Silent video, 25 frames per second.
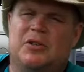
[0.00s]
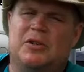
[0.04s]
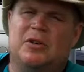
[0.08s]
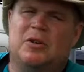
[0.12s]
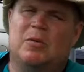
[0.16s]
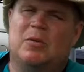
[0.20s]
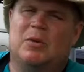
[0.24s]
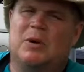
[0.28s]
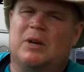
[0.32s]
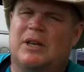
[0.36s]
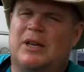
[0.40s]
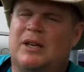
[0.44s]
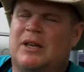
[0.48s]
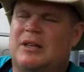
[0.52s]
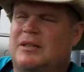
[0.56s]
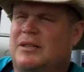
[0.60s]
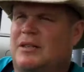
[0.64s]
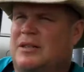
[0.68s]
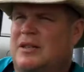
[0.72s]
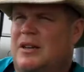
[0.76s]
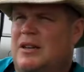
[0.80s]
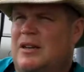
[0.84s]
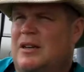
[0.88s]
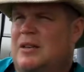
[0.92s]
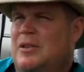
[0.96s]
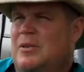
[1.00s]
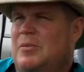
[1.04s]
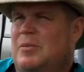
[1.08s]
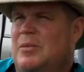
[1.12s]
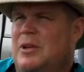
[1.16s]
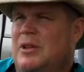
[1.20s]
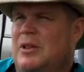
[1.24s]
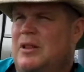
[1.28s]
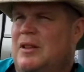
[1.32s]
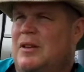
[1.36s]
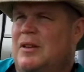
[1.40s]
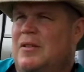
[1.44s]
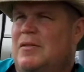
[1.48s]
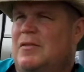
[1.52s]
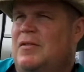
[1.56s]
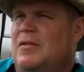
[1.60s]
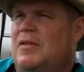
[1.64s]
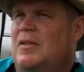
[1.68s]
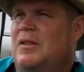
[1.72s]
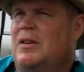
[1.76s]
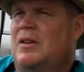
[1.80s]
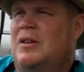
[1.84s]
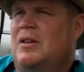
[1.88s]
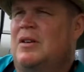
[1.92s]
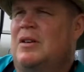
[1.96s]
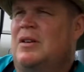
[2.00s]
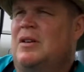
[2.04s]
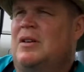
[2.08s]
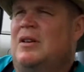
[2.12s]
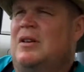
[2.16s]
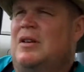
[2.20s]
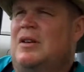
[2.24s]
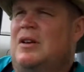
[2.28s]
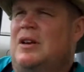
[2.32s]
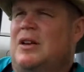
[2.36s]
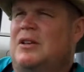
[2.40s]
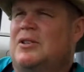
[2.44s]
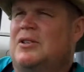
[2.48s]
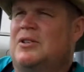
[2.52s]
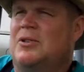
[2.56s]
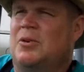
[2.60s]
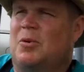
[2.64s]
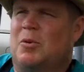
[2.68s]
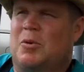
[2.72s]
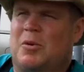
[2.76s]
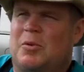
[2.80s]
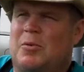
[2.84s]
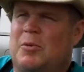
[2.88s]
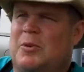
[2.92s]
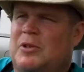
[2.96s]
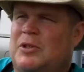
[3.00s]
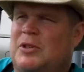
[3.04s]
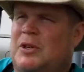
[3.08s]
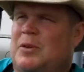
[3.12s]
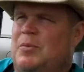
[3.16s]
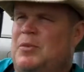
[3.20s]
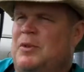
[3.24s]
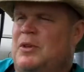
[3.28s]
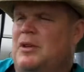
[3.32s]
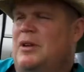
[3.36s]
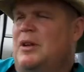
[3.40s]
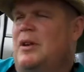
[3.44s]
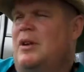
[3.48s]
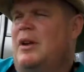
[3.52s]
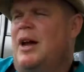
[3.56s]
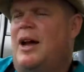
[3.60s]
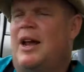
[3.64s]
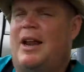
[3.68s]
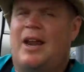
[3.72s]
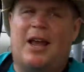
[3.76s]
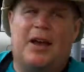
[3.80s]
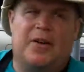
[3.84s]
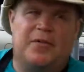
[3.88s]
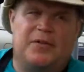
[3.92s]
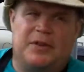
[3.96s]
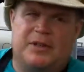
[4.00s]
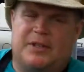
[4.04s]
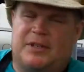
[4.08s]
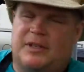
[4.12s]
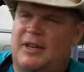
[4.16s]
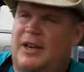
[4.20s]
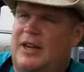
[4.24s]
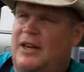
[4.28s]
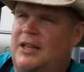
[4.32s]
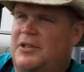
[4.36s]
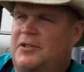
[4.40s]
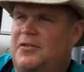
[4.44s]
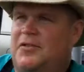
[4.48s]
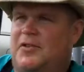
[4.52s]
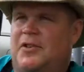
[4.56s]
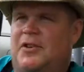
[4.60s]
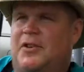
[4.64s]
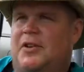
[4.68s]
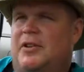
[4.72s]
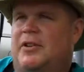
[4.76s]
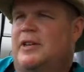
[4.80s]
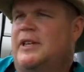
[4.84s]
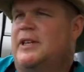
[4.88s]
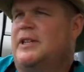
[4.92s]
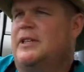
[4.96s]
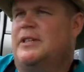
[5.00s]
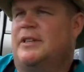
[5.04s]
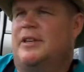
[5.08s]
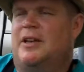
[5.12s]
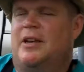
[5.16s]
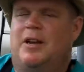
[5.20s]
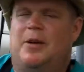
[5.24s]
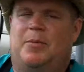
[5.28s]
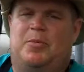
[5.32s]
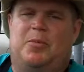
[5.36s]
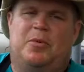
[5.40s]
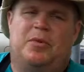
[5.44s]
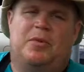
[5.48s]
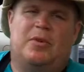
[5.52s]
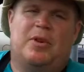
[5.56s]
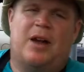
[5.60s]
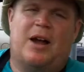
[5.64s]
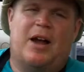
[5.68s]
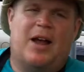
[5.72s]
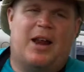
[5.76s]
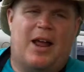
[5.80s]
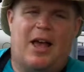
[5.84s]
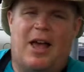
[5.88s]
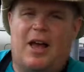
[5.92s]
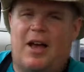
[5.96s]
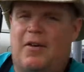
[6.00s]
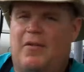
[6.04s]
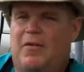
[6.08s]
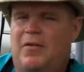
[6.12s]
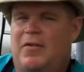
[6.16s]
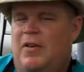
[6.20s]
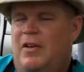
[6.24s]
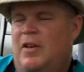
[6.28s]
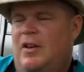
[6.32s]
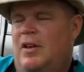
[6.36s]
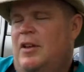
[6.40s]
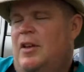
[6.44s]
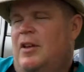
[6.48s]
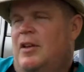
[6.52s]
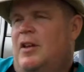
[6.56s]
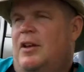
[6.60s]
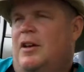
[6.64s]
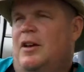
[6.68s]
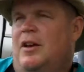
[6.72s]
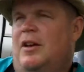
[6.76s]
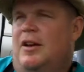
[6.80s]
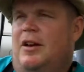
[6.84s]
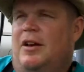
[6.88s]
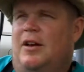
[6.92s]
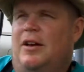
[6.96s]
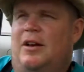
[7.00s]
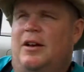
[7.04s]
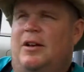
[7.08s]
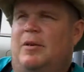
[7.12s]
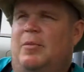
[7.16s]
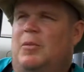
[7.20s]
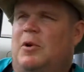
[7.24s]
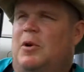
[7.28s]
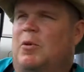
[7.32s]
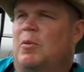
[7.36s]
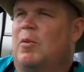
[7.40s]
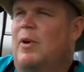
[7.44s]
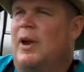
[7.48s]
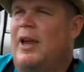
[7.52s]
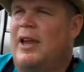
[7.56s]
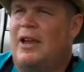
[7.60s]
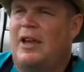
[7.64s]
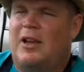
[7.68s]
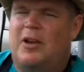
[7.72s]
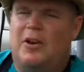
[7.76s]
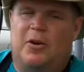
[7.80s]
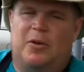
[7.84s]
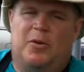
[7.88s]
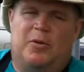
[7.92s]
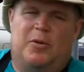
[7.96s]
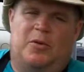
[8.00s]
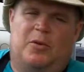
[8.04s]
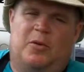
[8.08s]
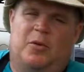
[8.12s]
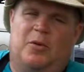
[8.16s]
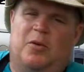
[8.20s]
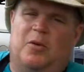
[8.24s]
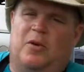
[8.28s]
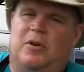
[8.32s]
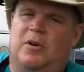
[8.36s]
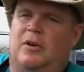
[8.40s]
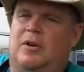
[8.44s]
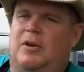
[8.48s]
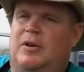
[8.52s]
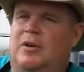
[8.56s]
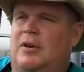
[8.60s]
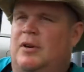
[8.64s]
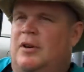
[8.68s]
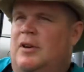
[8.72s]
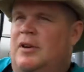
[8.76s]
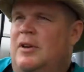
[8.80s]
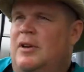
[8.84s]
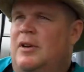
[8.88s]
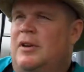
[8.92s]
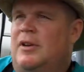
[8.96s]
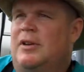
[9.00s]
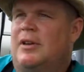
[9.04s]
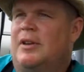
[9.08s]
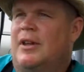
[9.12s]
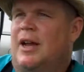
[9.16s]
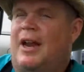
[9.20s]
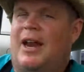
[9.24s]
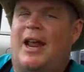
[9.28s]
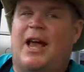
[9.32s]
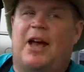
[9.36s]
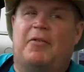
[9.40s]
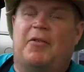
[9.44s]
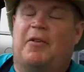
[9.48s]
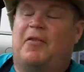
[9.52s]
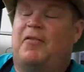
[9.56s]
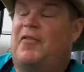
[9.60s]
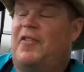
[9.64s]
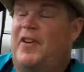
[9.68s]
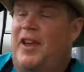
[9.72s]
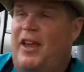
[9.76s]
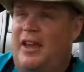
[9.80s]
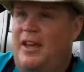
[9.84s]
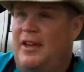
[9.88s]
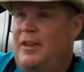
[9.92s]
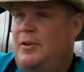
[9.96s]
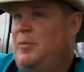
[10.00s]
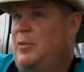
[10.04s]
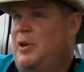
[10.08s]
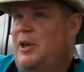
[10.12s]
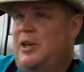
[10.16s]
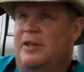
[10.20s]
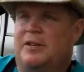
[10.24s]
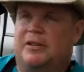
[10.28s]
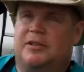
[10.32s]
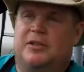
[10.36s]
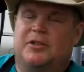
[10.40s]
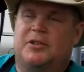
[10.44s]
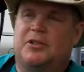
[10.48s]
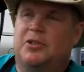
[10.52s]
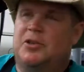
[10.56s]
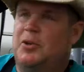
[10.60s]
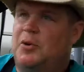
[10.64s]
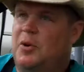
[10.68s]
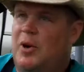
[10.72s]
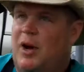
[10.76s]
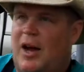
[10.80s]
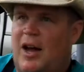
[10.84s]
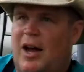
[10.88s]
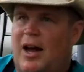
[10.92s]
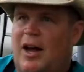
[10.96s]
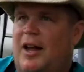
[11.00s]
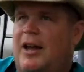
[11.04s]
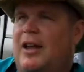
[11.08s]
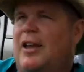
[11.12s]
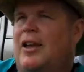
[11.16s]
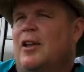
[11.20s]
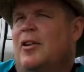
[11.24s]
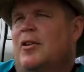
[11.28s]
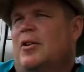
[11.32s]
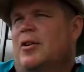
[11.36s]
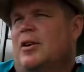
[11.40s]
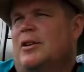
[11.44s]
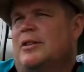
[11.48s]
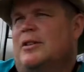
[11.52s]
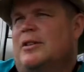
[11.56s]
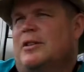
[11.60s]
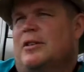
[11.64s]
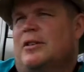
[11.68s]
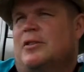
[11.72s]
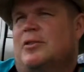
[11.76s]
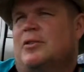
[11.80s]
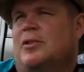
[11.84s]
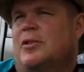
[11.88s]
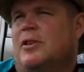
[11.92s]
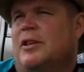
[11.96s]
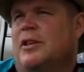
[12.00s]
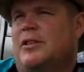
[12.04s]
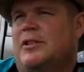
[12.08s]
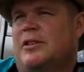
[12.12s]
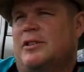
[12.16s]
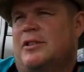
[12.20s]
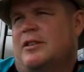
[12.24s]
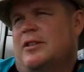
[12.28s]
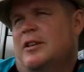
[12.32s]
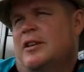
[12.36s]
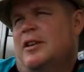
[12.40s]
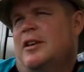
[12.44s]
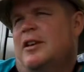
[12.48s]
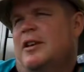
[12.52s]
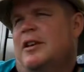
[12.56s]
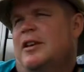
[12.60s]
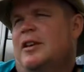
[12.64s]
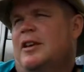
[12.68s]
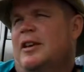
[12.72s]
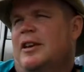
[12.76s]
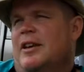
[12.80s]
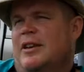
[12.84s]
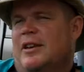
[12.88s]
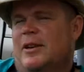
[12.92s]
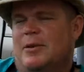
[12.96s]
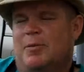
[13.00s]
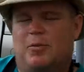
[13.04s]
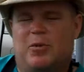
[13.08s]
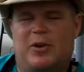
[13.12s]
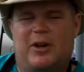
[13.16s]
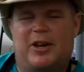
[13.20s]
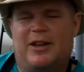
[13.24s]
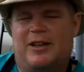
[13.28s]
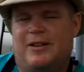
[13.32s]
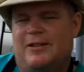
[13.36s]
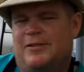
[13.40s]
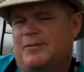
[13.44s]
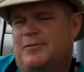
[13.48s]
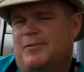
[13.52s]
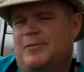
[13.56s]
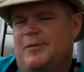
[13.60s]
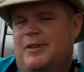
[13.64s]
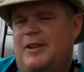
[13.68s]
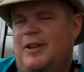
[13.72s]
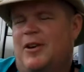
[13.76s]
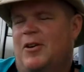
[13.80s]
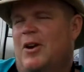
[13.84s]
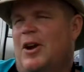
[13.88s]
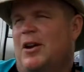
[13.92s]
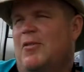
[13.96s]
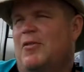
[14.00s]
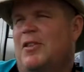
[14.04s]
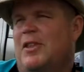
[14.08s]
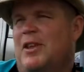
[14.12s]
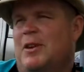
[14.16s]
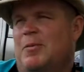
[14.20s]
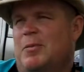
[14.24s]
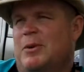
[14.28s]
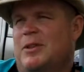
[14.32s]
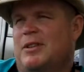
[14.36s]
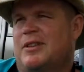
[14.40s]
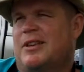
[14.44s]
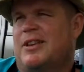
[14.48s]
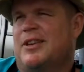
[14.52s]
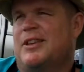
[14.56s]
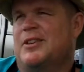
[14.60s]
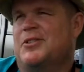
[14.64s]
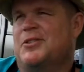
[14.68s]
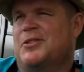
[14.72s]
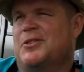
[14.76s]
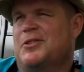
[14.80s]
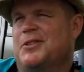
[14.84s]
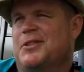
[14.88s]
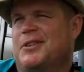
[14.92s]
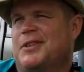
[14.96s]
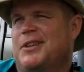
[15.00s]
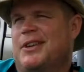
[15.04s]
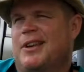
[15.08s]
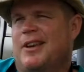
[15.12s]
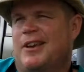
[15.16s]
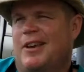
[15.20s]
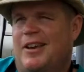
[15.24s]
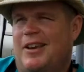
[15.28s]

you don't want to get stuck in the middle of a storm or something and not have the sides for your easy up, or not have a raincoat, or not have a fan because it's too hot. You know, so you end up bringing, you know, everything but the kitchen sink.